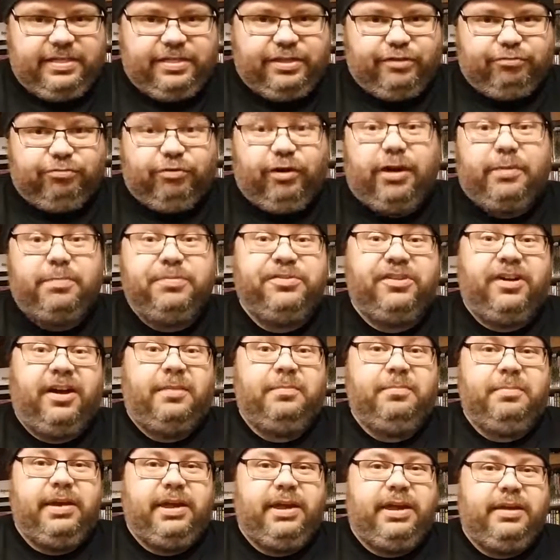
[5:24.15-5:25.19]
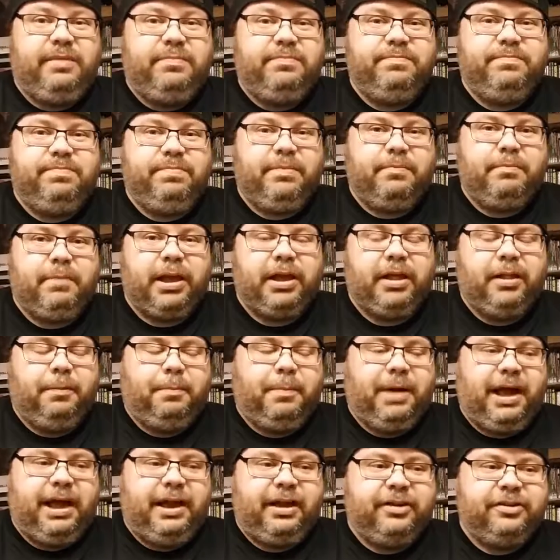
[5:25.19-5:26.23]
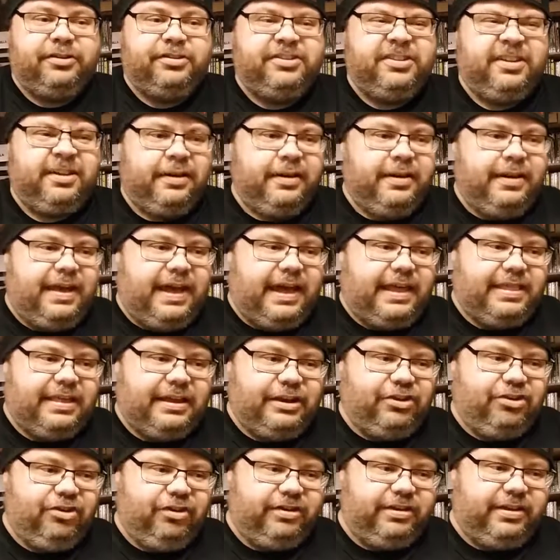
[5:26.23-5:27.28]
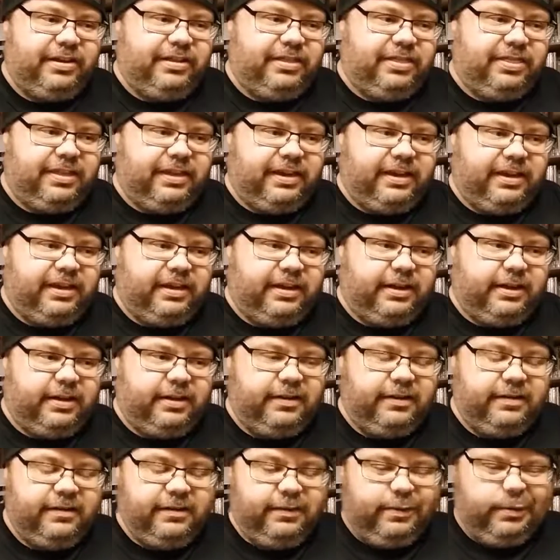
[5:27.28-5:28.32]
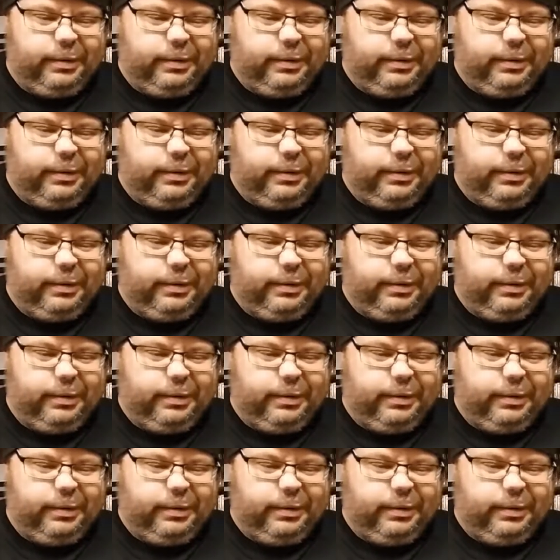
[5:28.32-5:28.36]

the Rob Zombie Michael Myers, and they took the